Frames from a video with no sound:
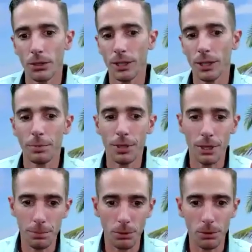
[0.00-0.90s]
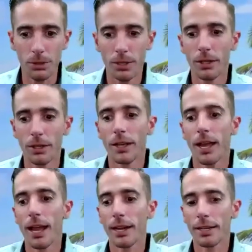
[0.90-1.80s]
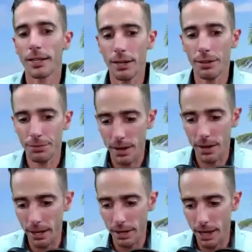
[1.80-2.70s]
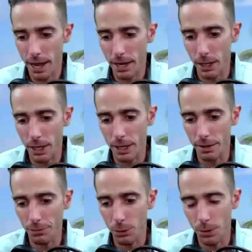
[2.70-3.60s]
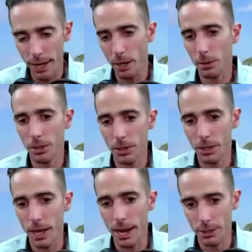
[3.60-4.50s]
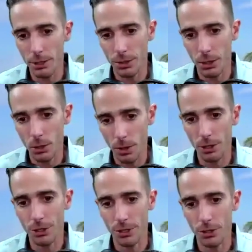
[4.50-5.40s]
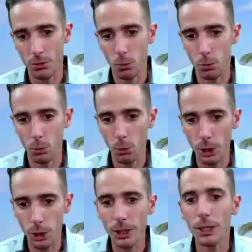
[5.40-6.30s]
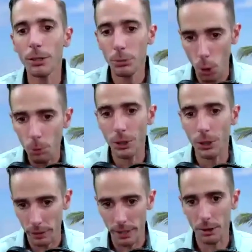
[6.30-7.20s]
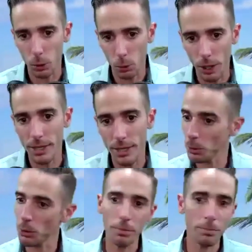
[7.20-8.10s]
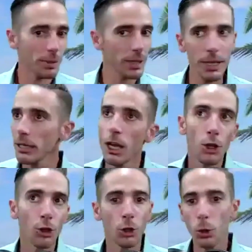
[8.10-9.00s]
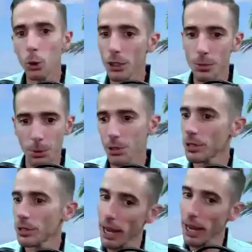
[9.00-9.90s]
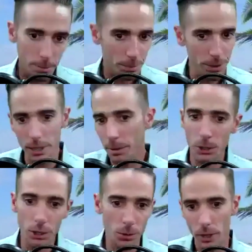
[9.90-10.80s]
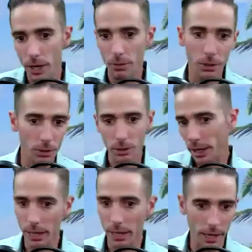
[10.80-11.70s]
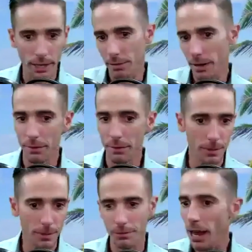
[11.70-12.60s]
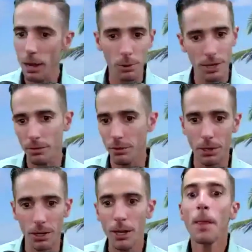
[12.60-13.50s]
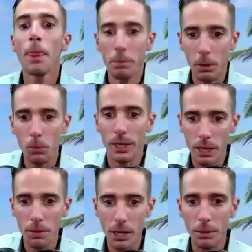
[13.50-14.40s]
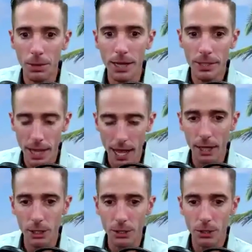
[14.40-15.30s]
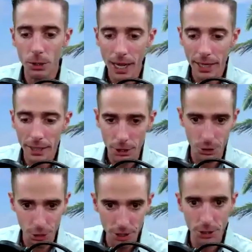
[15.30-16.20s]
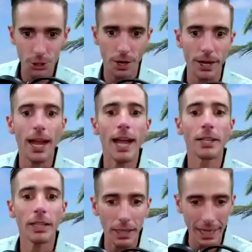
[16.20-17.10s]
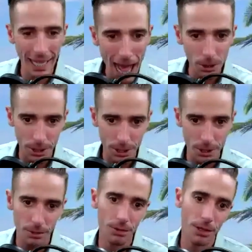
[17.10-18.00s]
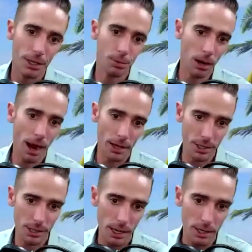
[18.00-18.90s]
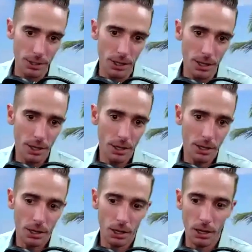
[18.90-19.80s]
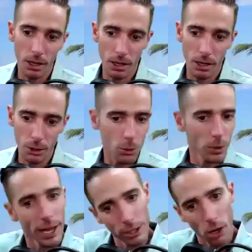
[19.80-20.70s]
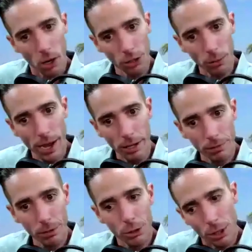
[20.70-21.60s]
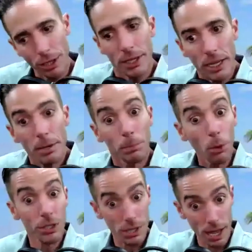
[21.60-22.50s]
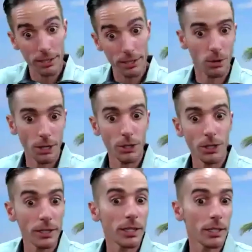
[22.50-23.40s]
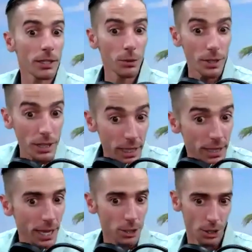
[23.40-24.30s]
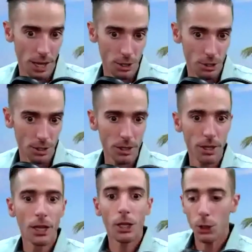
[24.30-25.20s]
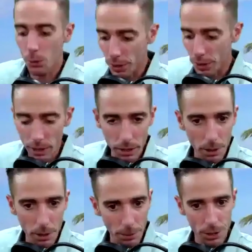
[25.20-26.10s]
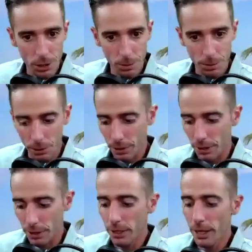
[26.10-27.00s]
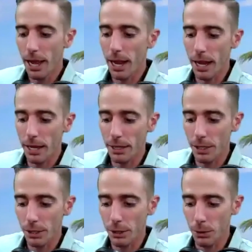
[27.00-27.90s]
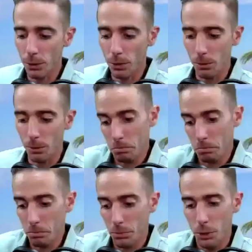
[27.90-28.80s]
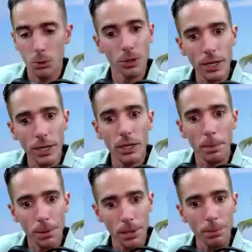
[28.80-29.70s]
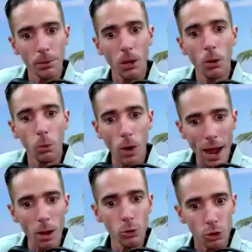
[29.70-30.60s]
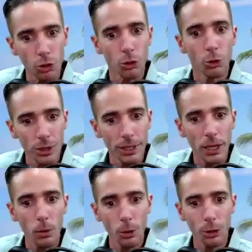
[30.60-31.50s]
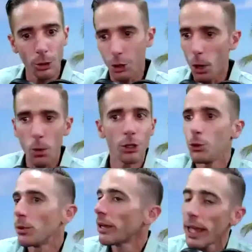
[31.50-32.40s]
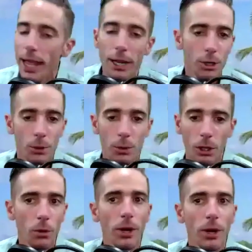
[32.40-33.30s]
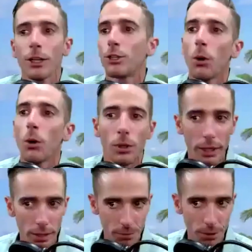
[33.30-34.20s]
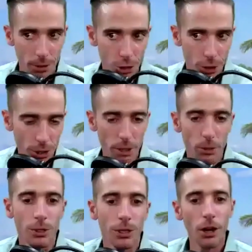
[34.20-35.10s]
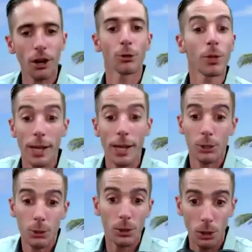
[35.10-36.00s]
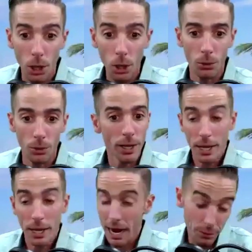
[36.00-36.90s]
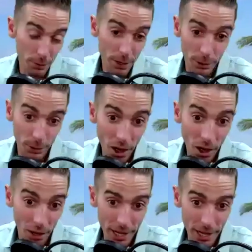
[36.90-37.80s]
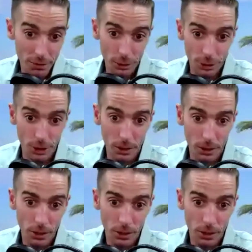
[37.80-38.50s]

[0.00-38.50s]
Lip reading: at people, and identify that if you can't answer their questions really appropriately at the right time, you can be the coolest person and be a person, whatever, like, and vibe with everybody. But when it comes down to brass tacks, you got to get your shit straight, and the legalities of this process you can't talk your way out of. So you need both sets, right? You need the education, you need the personability, and you need the people around you to get where you're going. You can't do it alone. I don't give a shit who you are. You can't do it alone. Not for very long, that's for sure.